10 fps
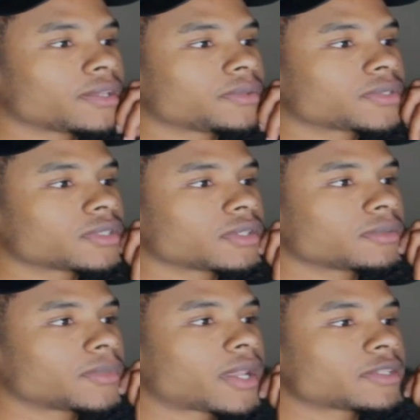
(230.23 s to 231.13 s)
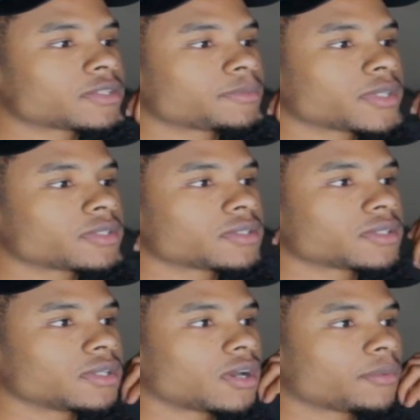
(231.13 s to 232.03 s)
It was a nice spin to
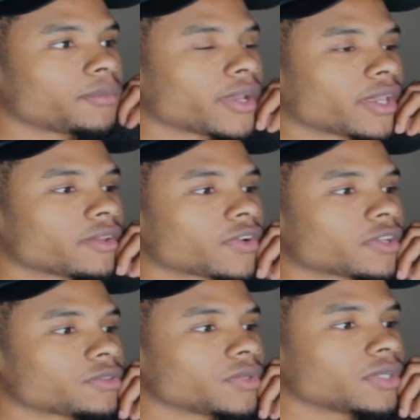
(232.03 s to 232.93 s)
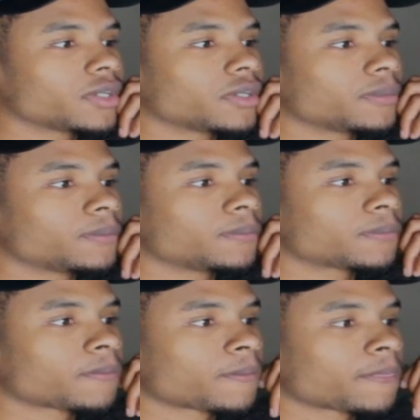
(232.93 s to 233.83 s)
the heartbreak anniversary.
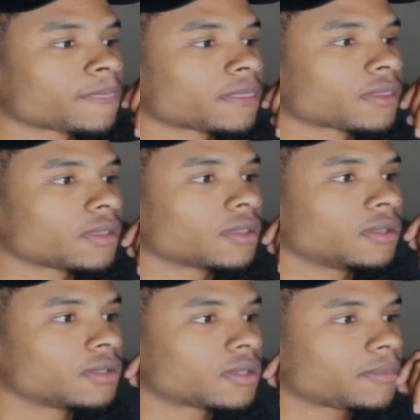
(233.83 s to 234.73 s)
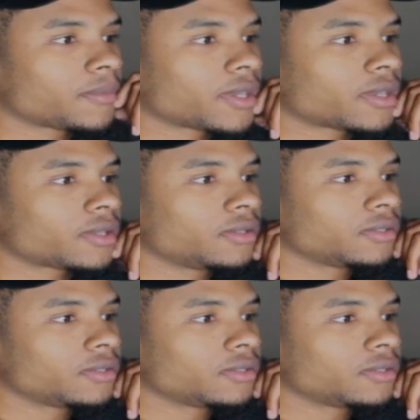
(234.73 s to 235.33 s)
Yeah, man.